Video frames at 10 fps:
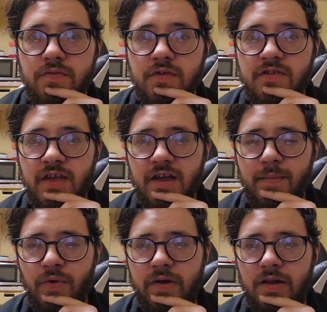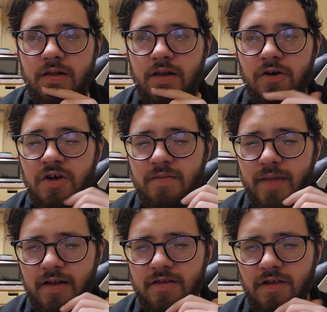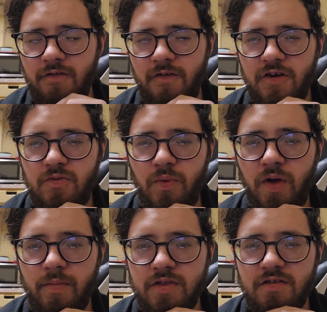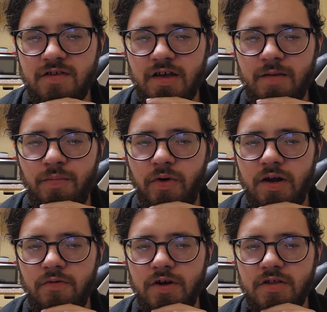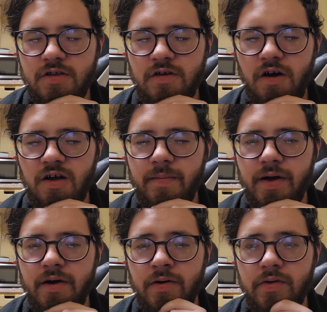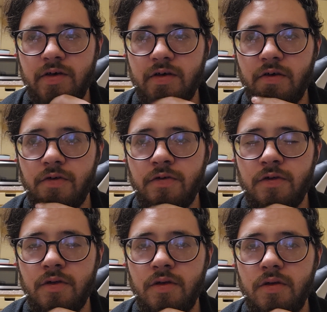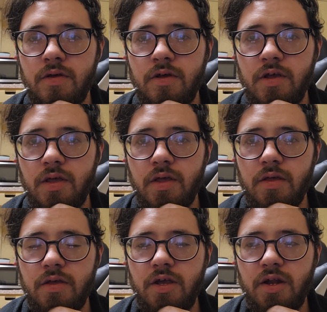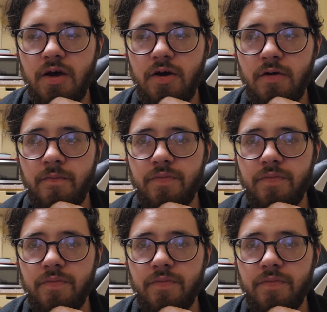the second point, and I'll come back to this first point, but the second point I wanted to talk about is, I